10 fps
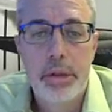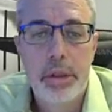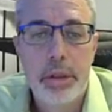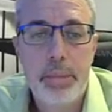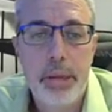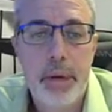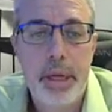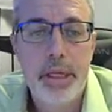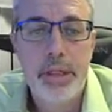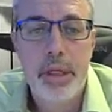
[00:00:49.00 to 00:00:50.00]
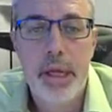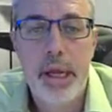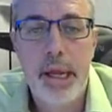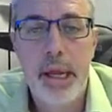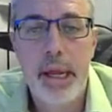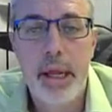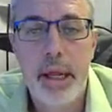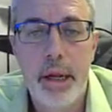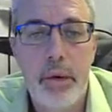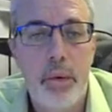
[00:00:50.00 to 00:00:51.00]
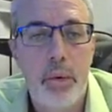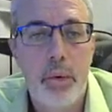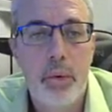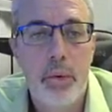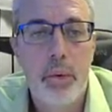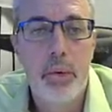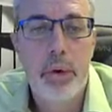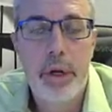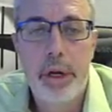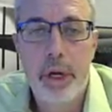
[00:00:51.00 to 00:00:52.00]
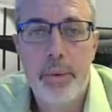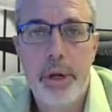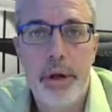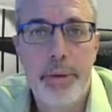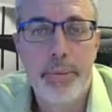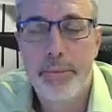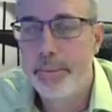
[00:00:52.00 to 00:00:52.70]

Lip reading: just be patient, and here we go.